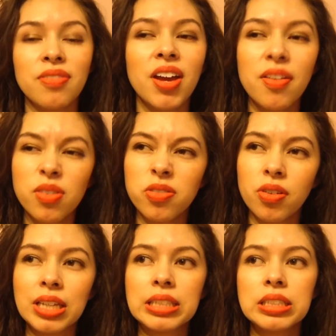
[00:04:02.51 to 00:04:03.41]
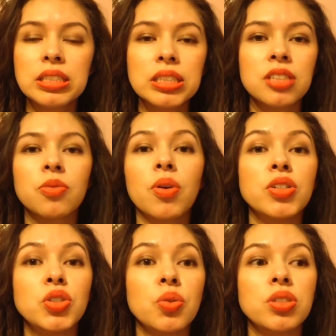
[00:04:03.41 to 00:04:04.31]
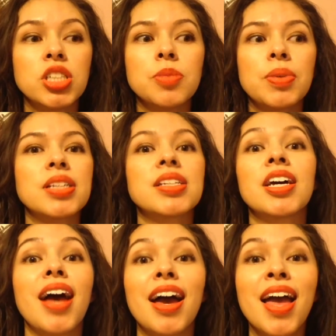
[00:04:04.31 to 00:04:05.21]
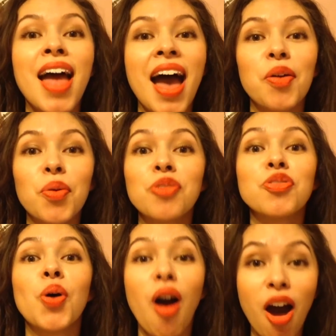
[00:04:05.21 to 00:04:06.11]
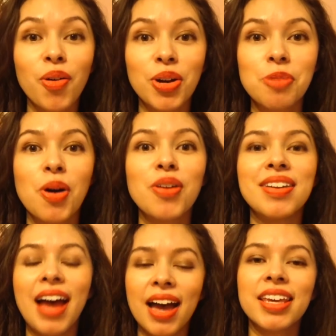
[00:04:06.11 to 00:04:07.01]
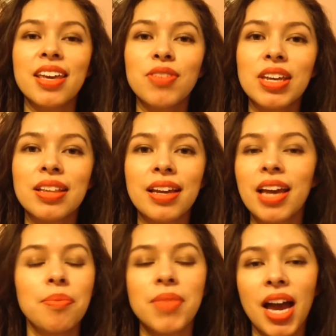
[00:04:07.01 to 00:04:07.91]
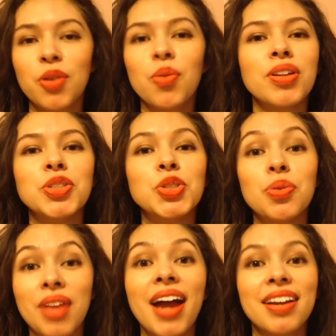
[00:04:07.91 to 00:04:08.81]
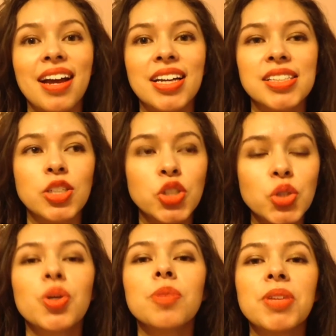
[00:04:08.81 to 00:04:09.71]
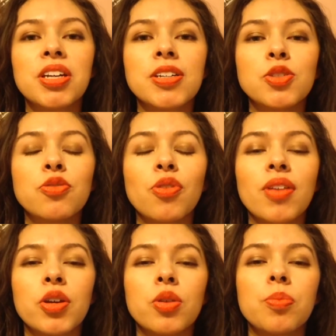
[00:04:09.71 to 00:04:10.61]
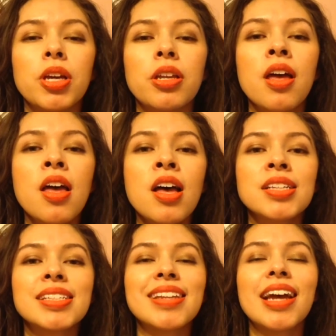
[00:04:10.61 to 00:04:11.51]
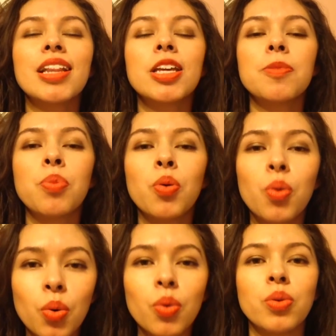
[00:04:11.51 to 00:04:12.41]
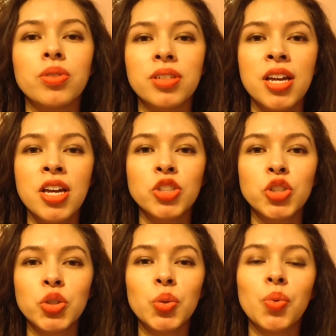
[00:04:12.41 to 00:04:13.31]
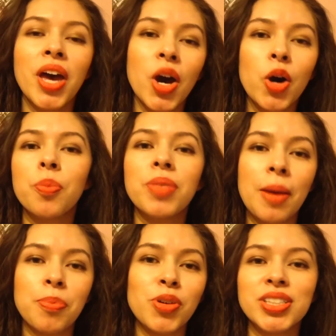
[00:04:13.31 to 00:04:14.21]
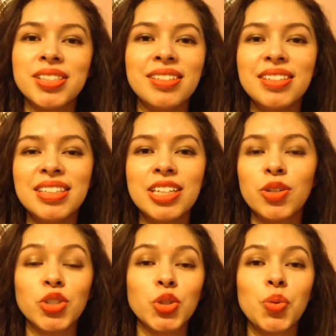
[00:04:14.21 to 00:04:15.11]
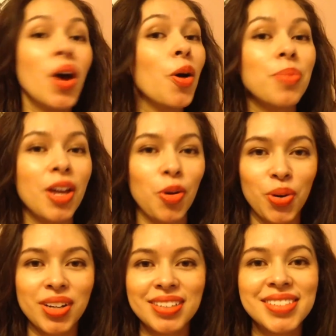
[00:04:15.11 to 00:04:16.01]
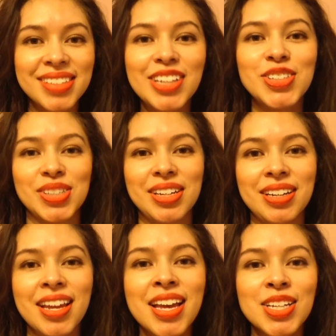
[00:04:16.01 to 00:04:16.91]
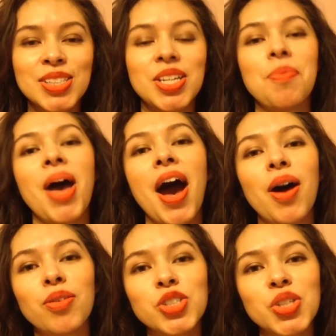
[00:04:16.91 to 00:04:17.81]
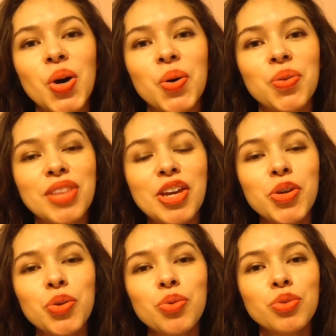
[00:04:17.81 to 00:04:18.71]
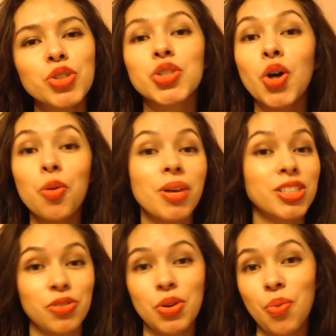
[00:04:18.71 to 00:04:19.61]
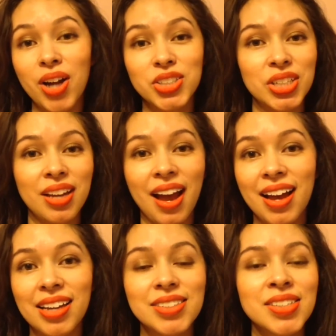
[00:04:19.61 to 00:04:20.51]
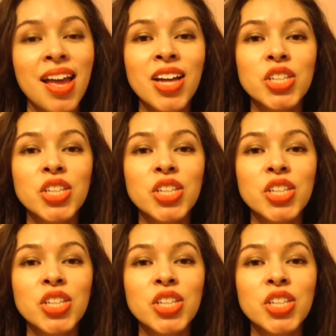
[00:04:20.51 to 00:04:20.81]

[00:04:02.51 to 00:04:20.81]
If I ever feel like, oh, I want to do it just because I don't want to feel awkward about not giving, like, I don't want to do that, guys. Like, do it because you feel like you're being slightly pulled to help that person in need or to help that organization somehow. So thank you so much for watching, guys.